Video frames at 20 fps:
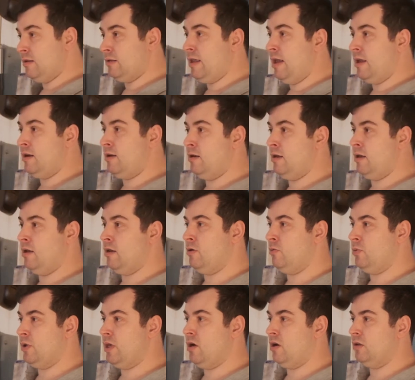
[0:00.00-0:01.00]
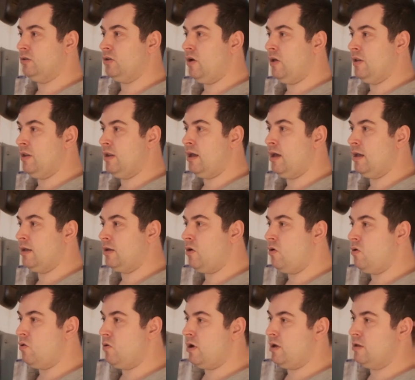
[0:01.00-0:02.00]
then we are done. I
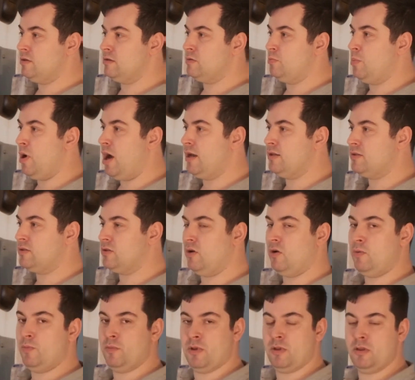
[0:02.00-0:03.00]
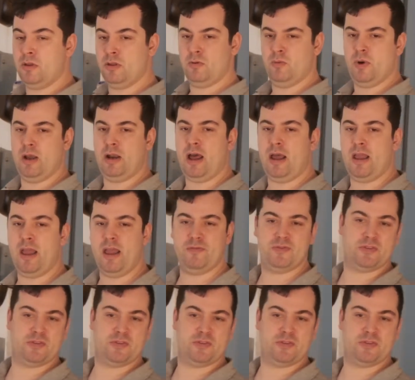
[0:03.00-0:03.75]
go and buy some. Well, I have